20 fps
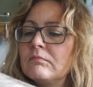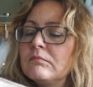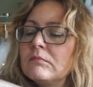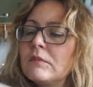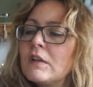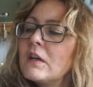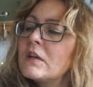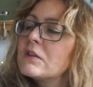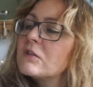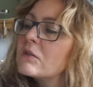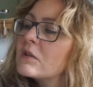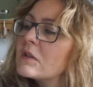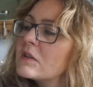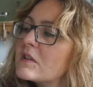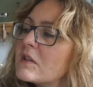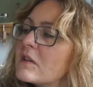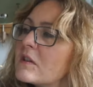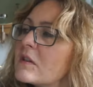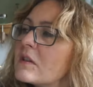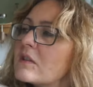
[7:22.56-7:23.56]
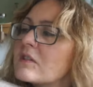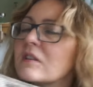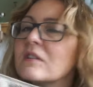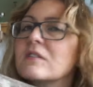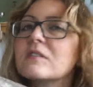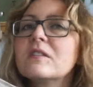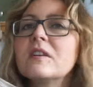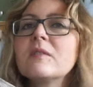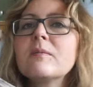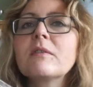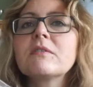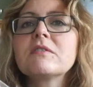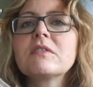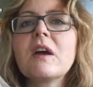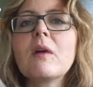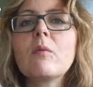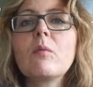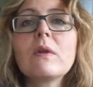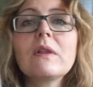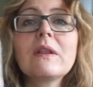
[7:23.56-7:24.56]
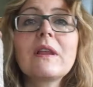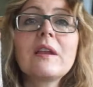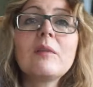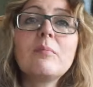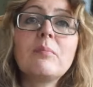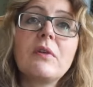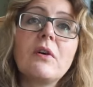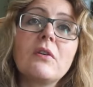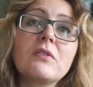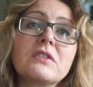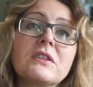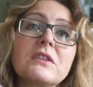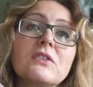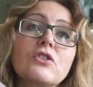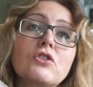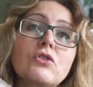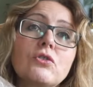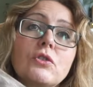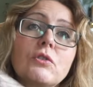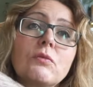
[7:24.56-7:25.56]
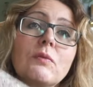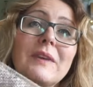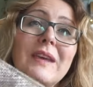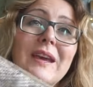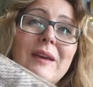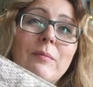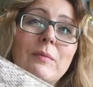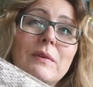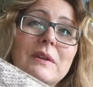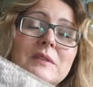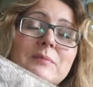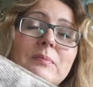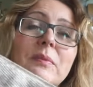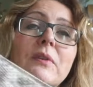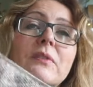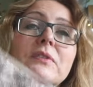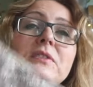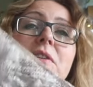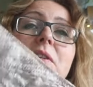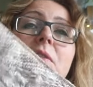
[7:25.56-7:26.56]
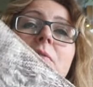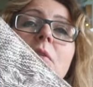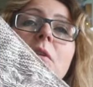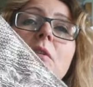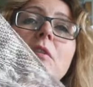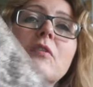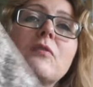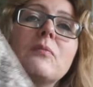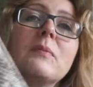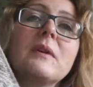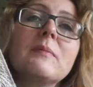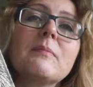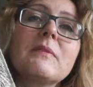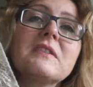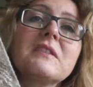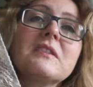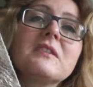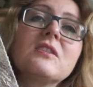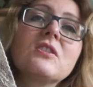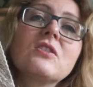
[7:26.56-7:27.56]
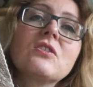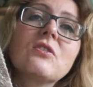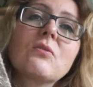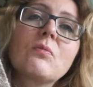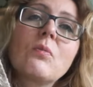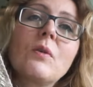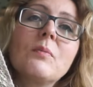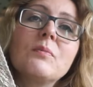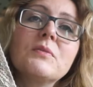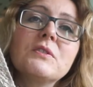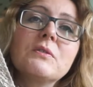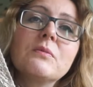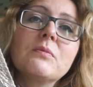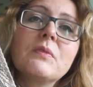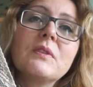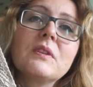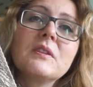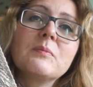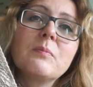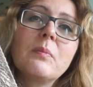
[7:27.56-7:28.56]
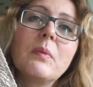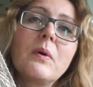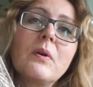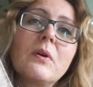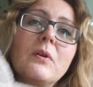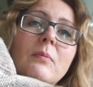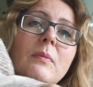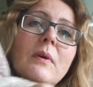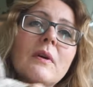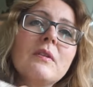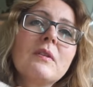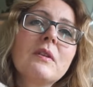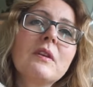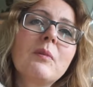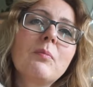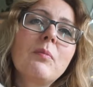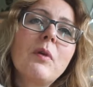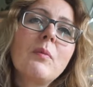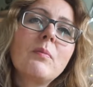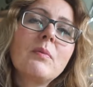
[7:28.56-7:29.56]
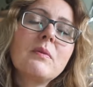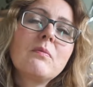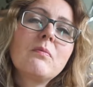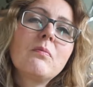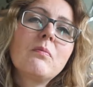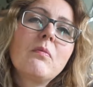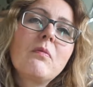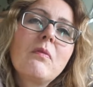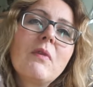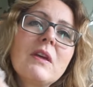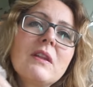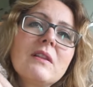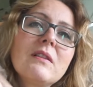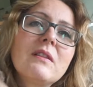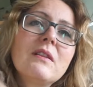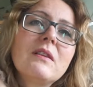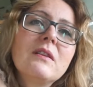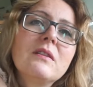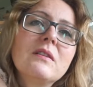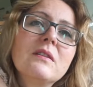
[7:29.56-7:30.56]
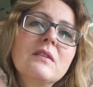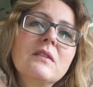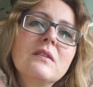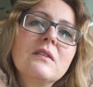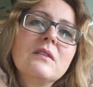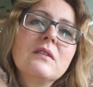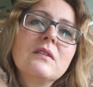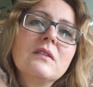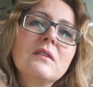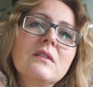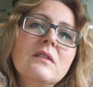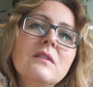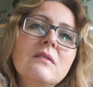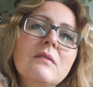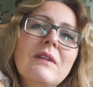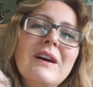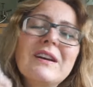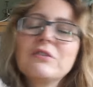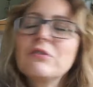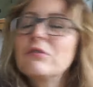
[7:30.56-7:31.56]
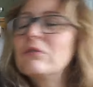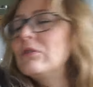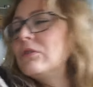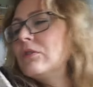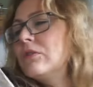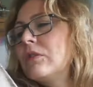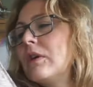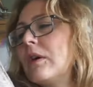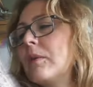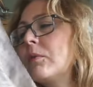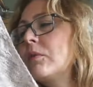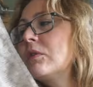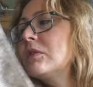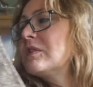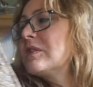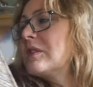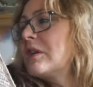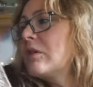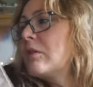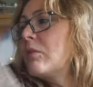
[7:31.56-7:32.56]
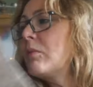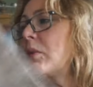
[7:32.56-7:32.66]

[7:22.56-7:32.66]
yeah, I don't think there's anything else I can say about it. I will get it blocked, and I'll show you again when it's blocked and, and I've made my decision on what I'm doing with this bottom. I think I probably will, I don't know. I'm going to say I